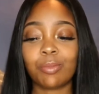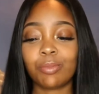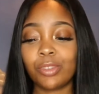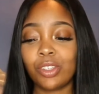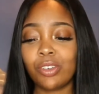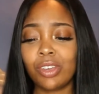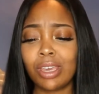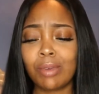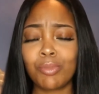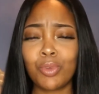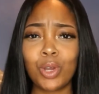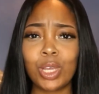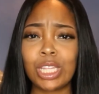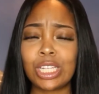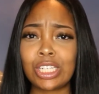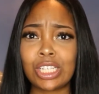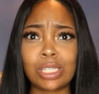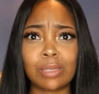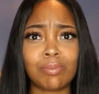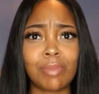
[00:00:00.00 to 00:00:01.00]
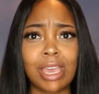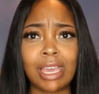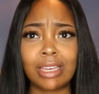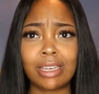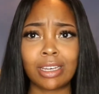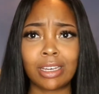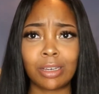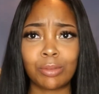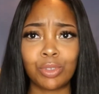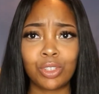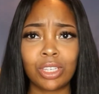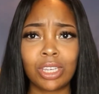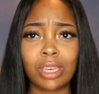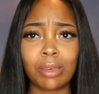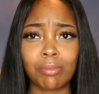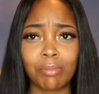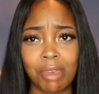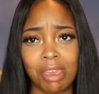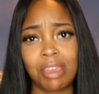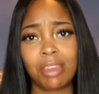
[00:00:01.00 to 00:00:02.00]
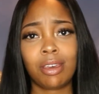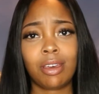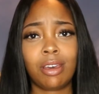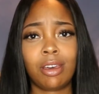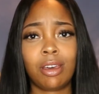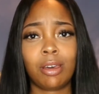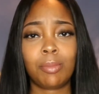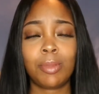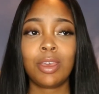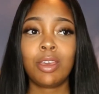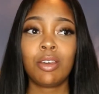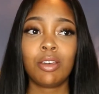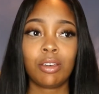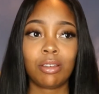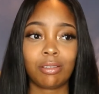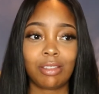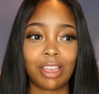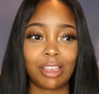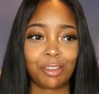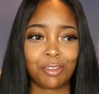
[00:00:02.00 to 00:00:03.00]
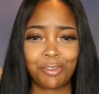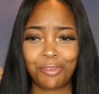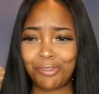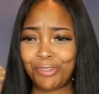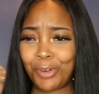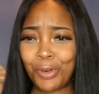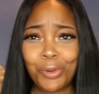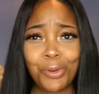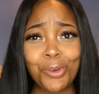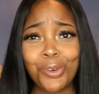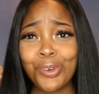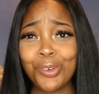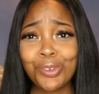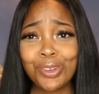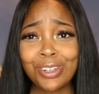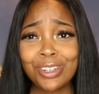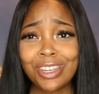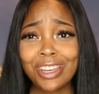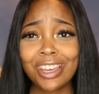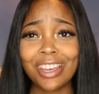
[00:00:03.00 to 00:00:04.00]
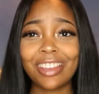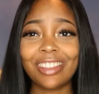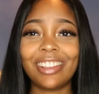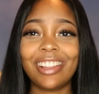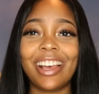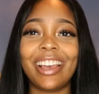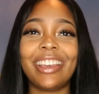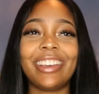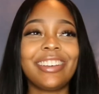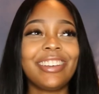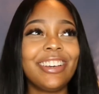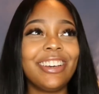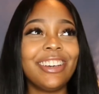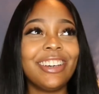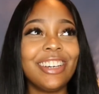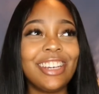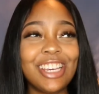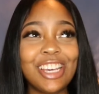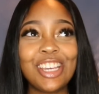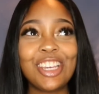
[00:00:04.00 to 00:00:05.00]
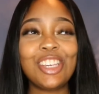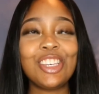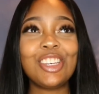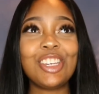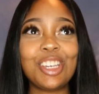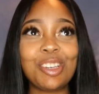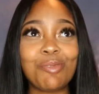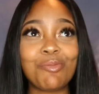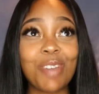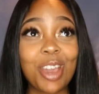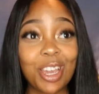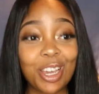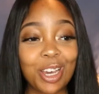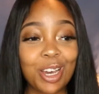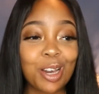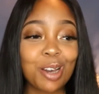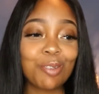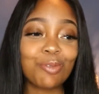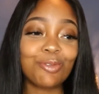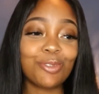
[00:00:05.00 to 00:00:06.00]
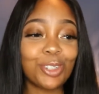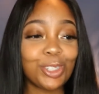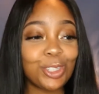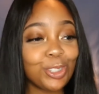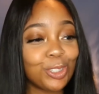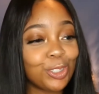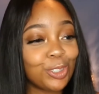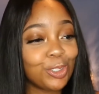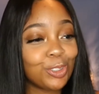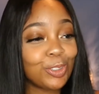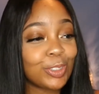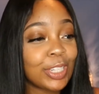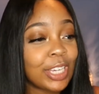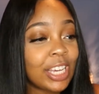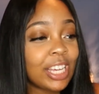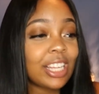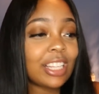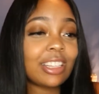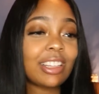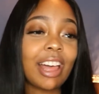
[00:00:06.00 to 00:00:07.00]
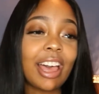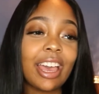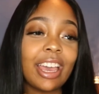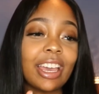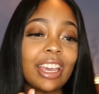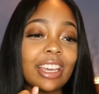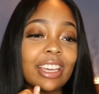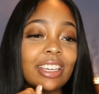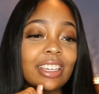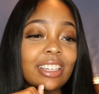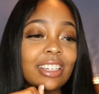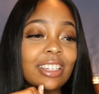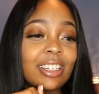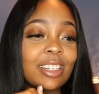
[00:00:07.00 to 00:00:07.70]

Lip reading: You get more than just makeup. You can get makeup, like food, and like you get makeup, food, like